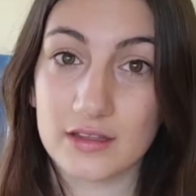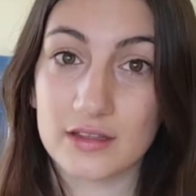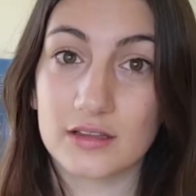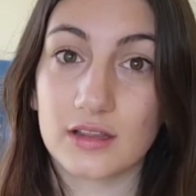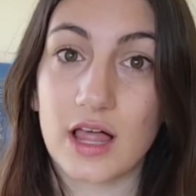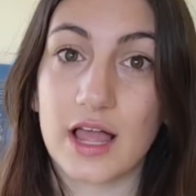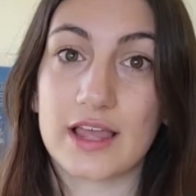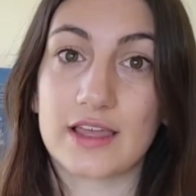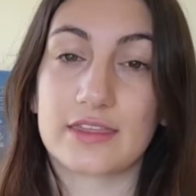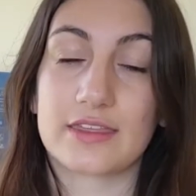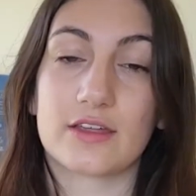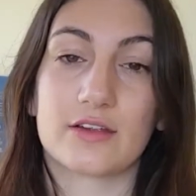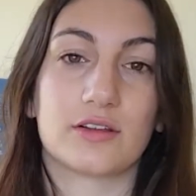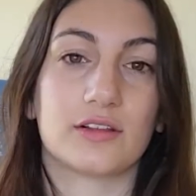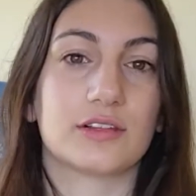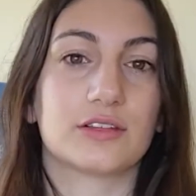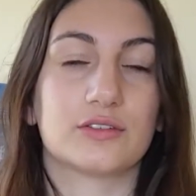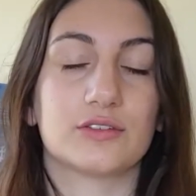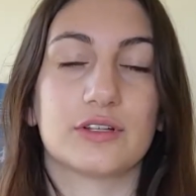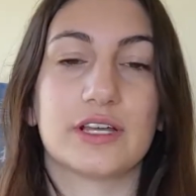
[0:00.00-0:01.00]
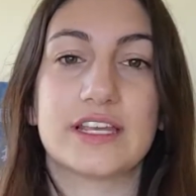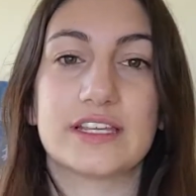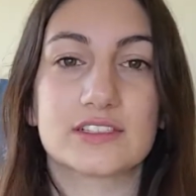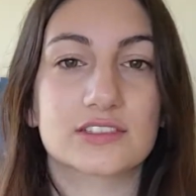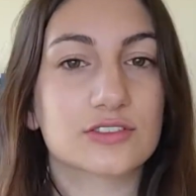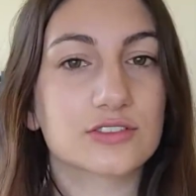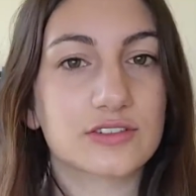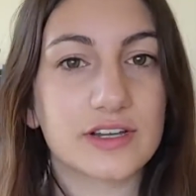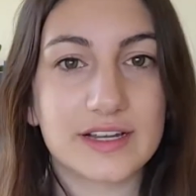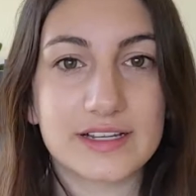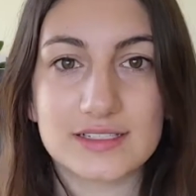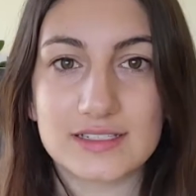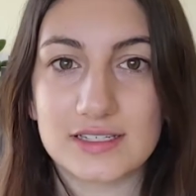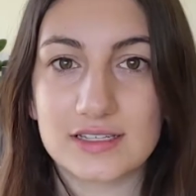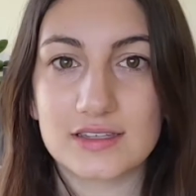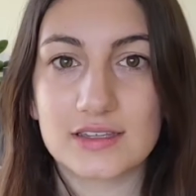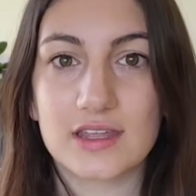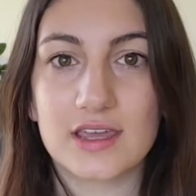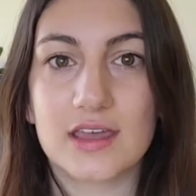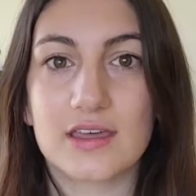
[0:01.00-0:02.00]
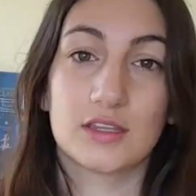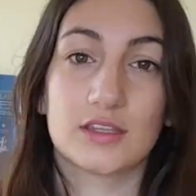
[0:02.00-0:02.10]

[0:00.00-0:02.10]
Like, there are little Easter eggs in there.